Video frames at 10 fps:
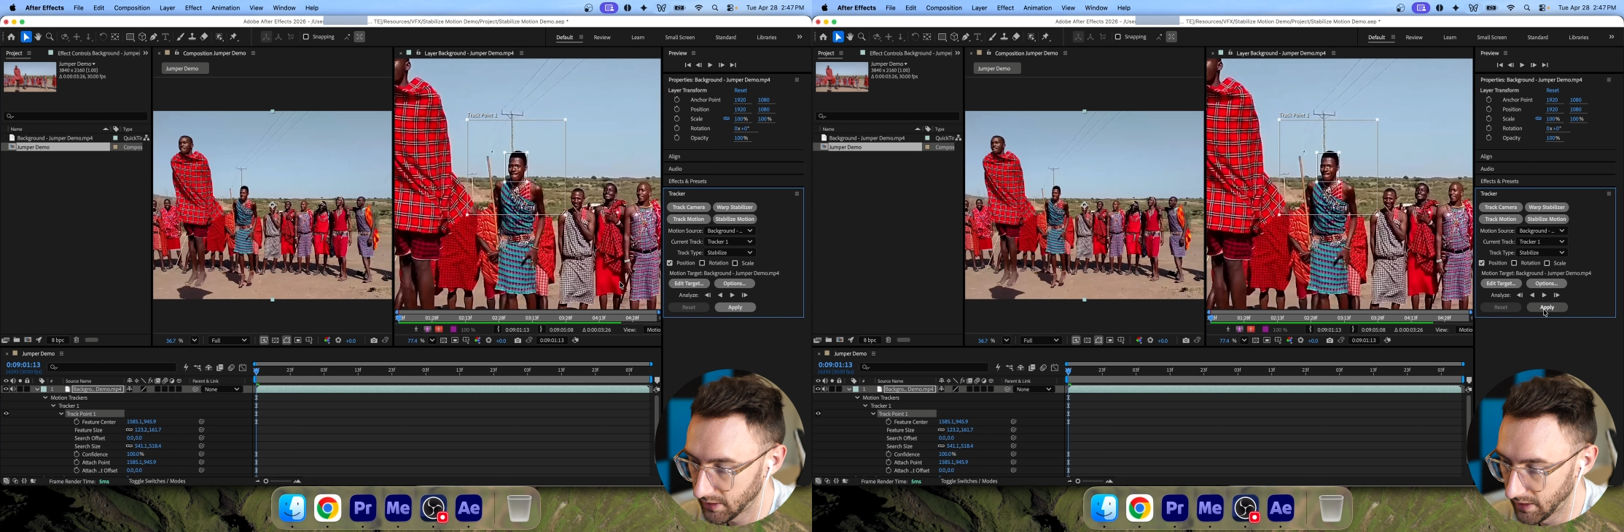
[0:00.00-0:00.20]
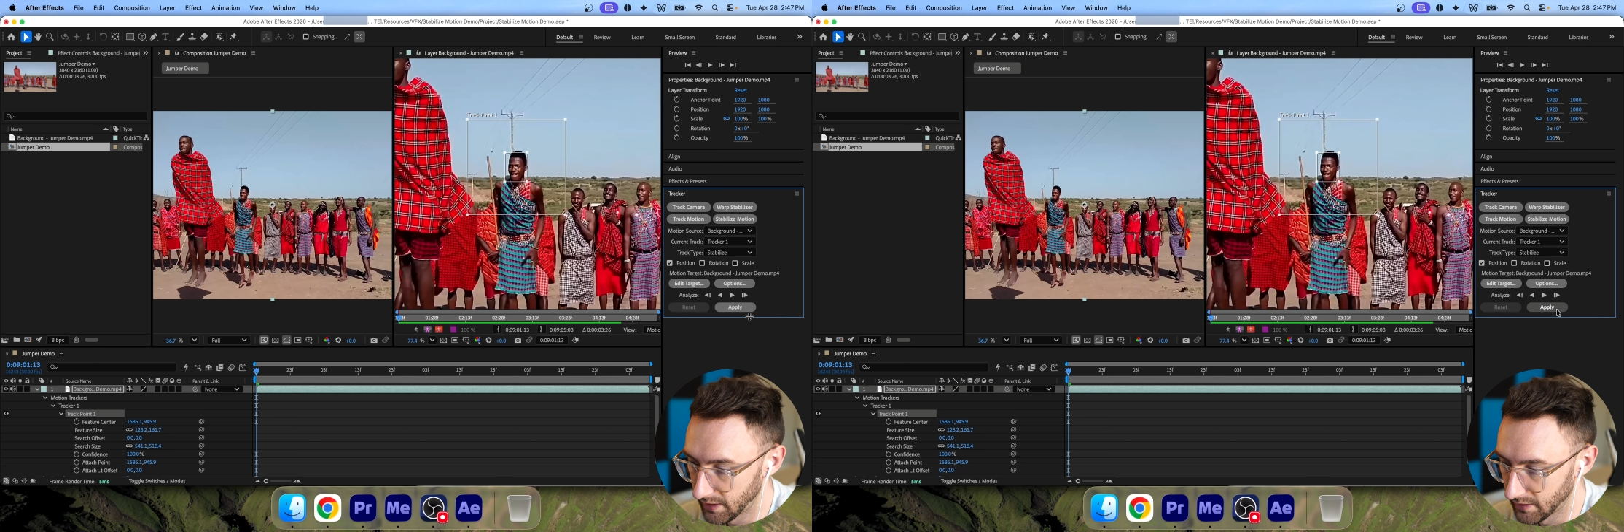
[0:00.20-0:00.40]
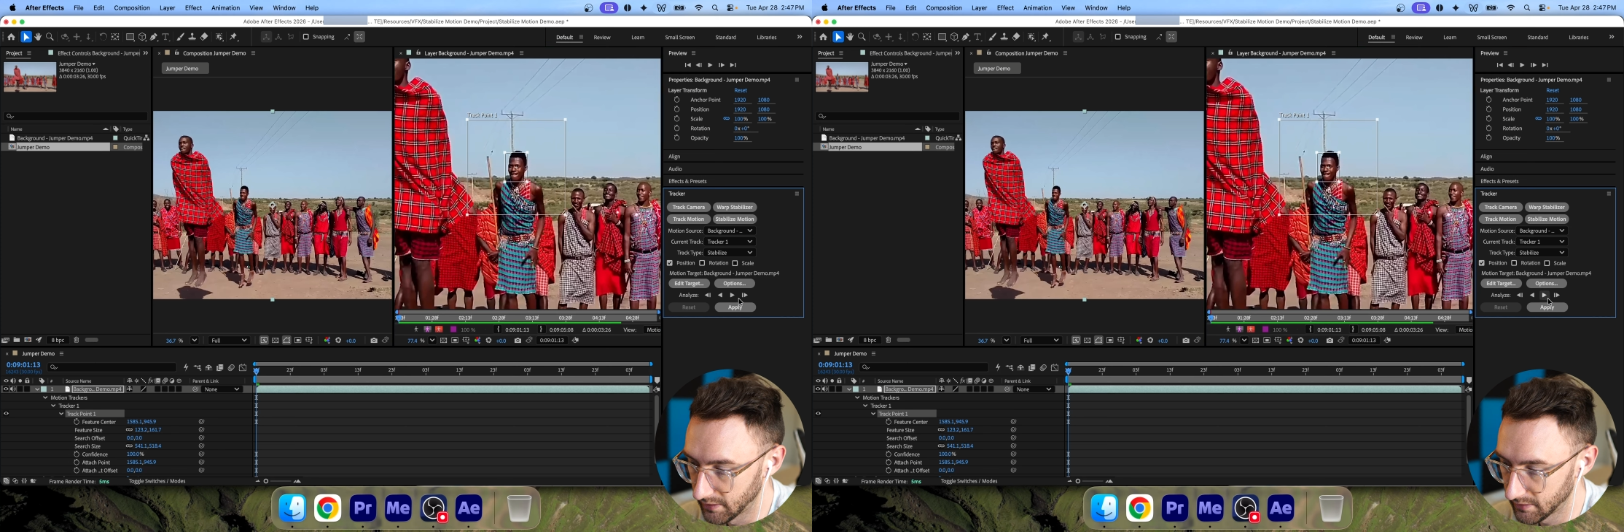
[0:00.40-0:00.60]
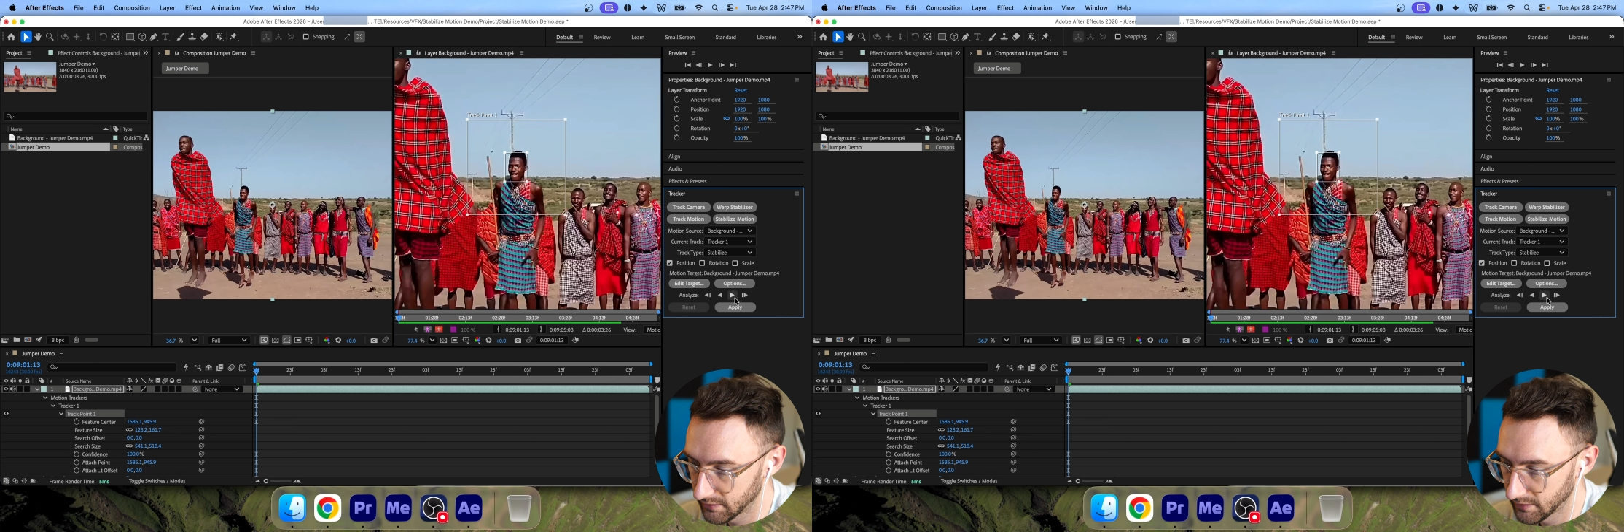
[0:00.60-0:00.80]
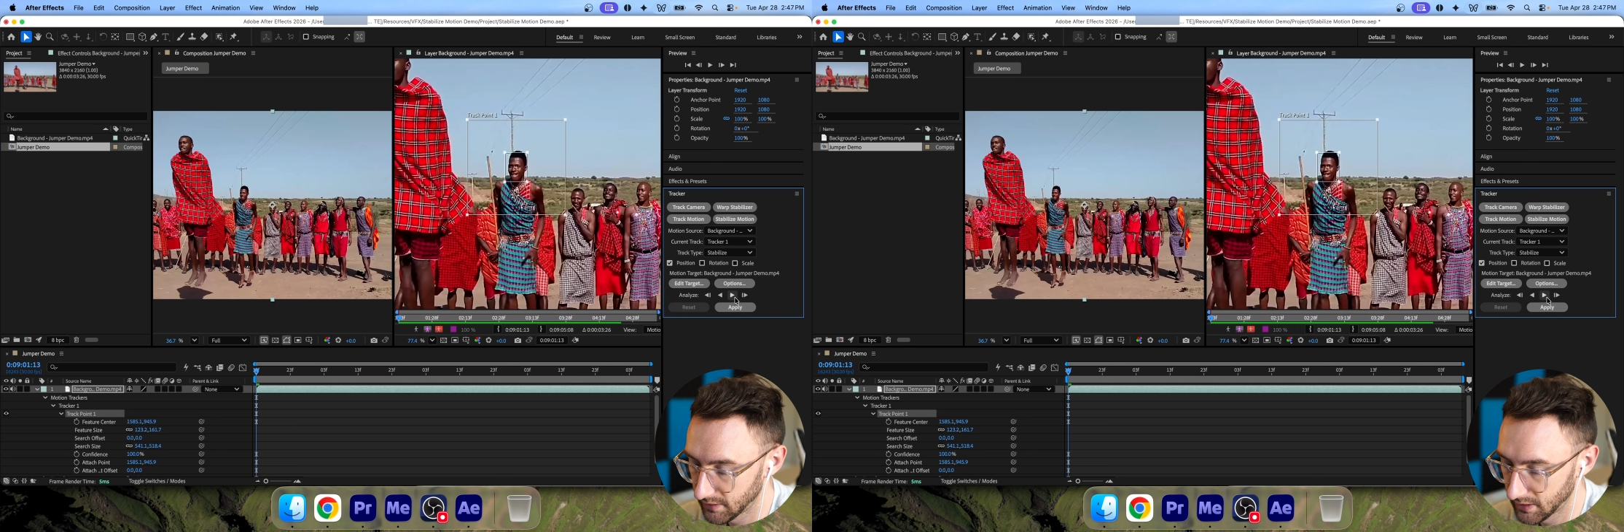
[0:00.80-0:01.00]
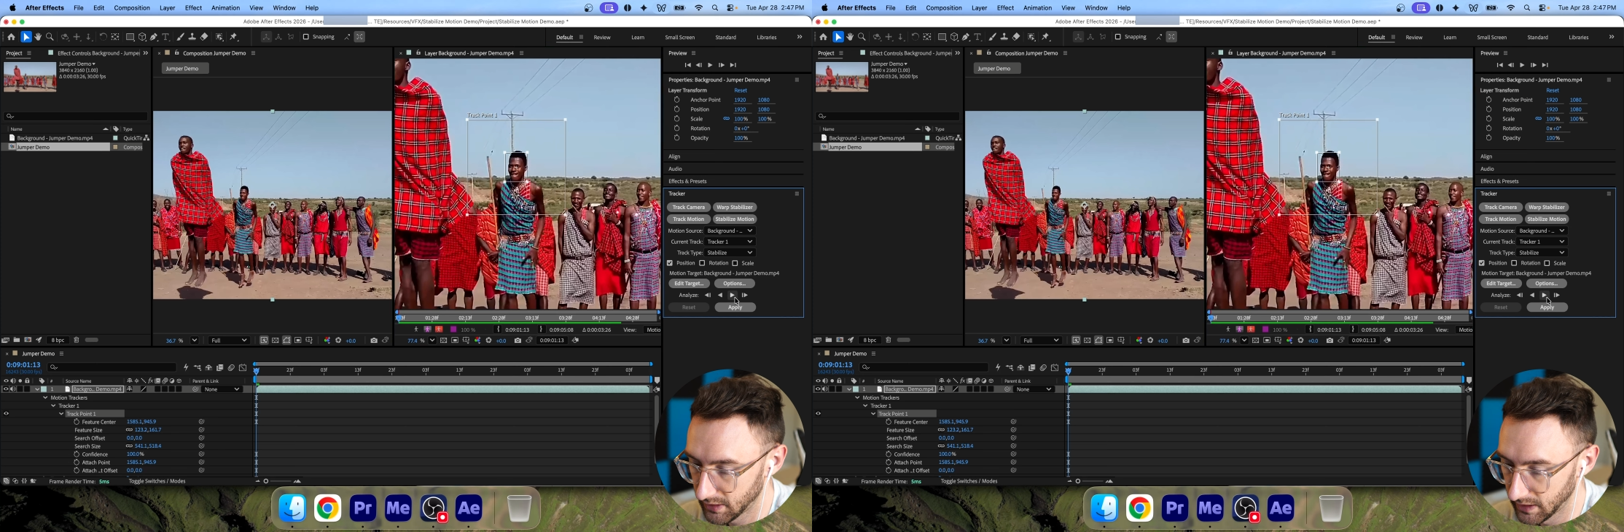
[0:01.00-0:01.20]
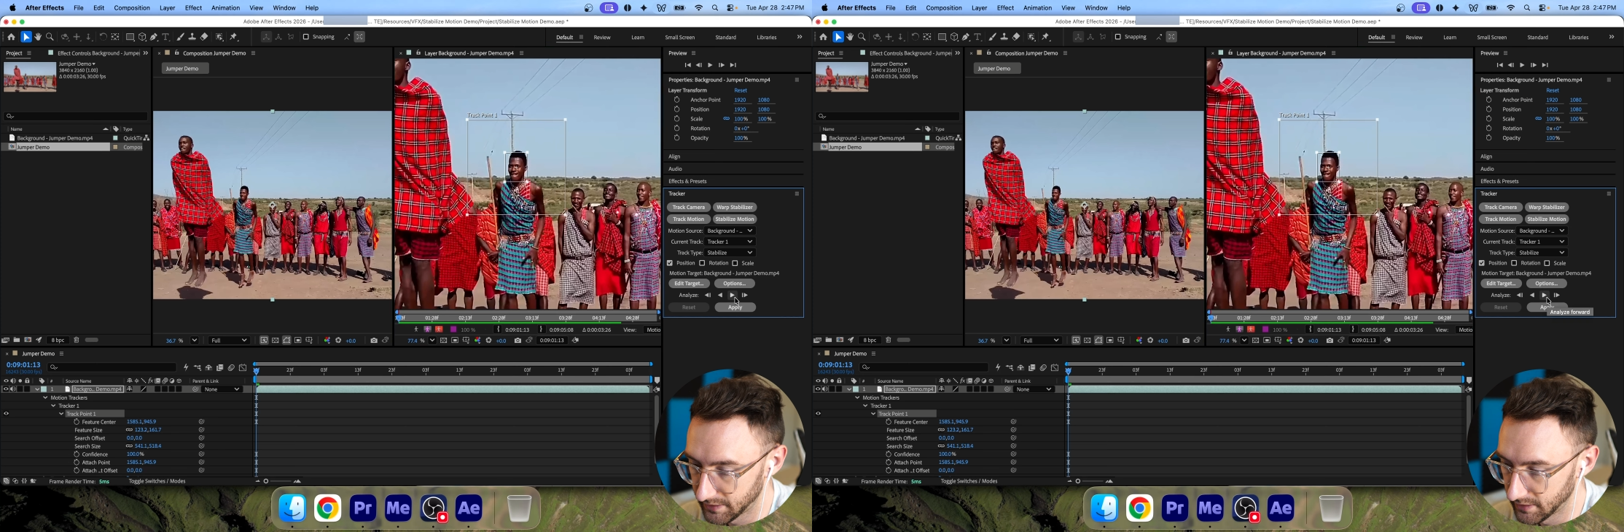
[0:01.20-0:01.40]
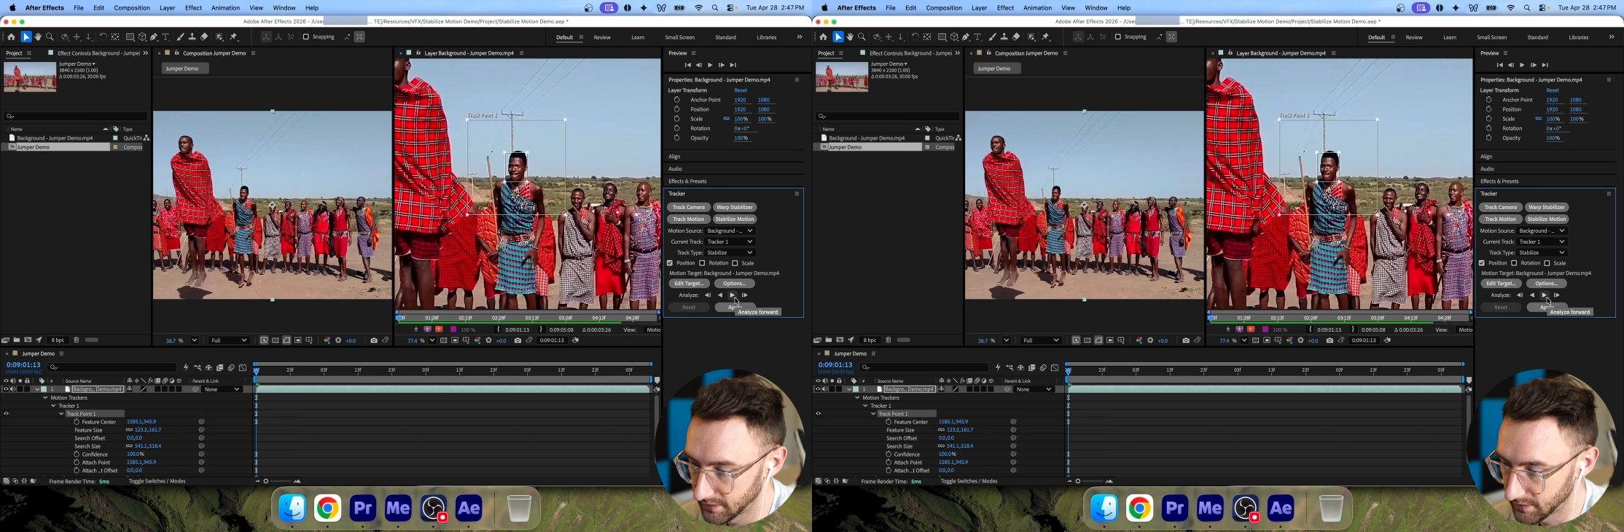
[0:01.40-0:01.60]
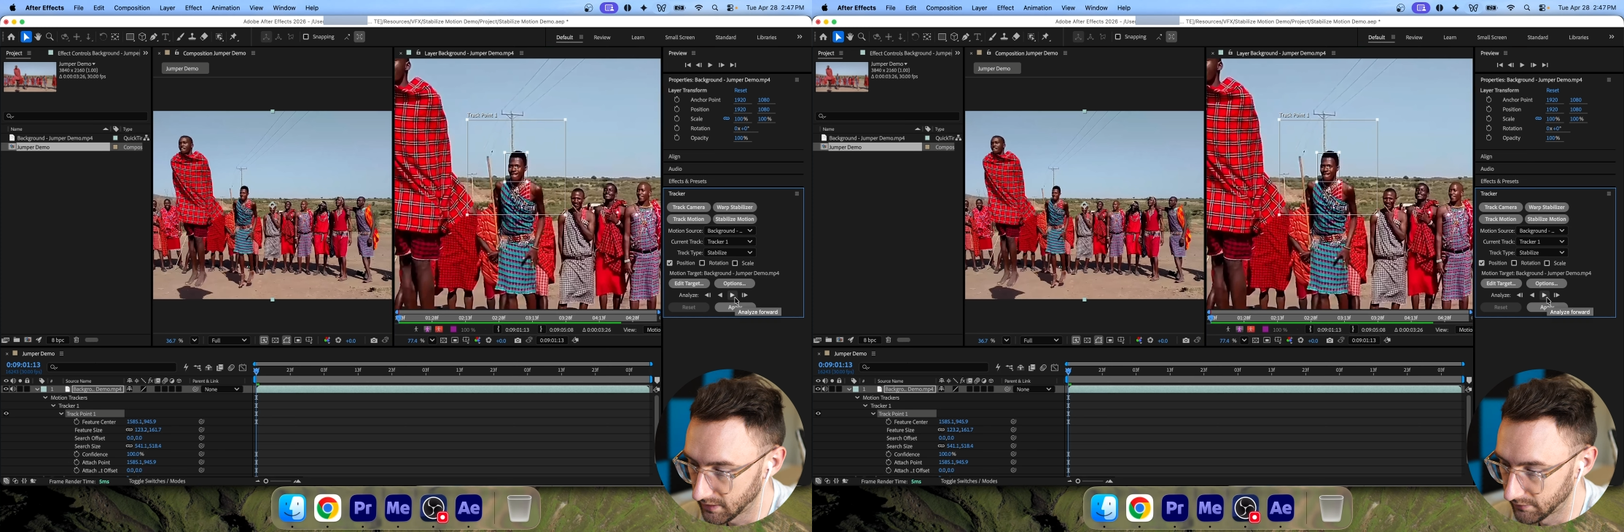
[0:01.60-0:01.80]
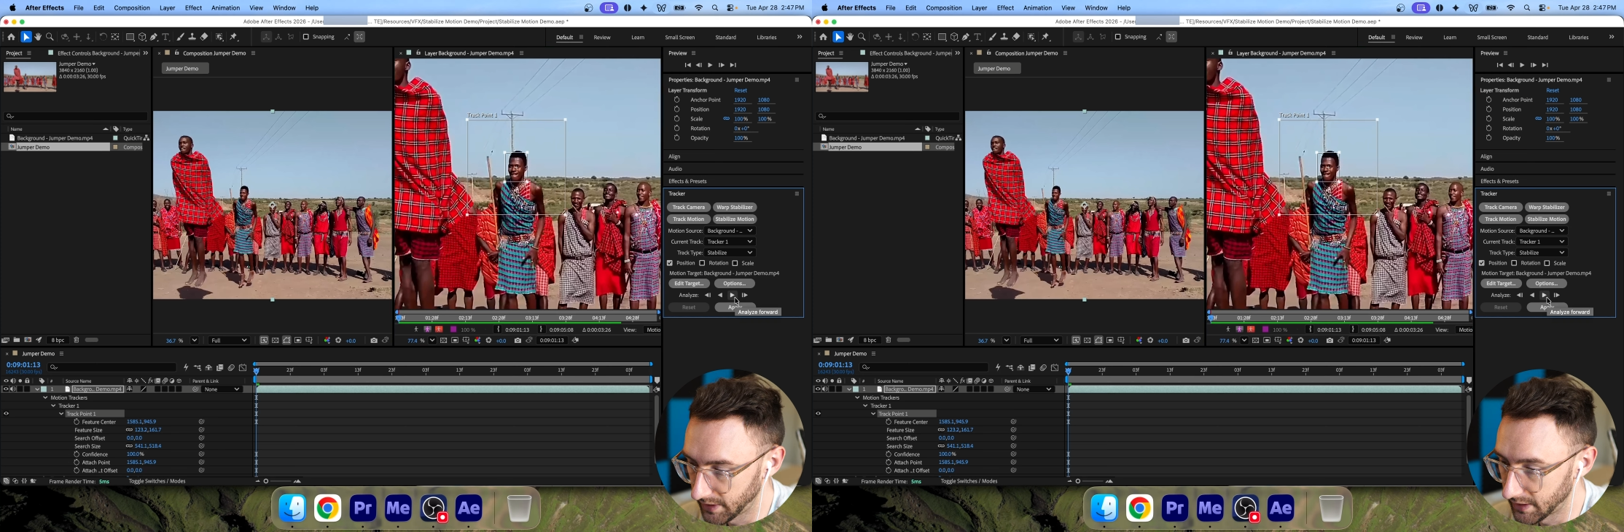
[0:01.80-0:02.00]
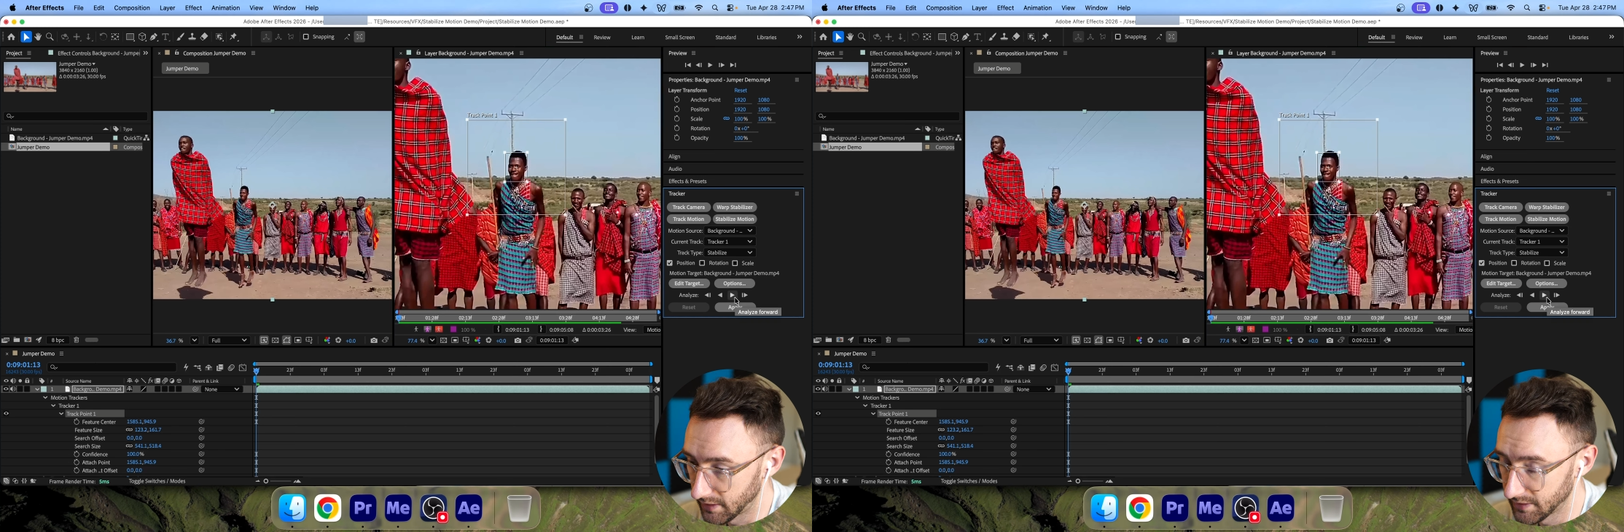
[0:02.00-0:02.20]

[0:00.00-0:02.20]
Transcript: And let this render.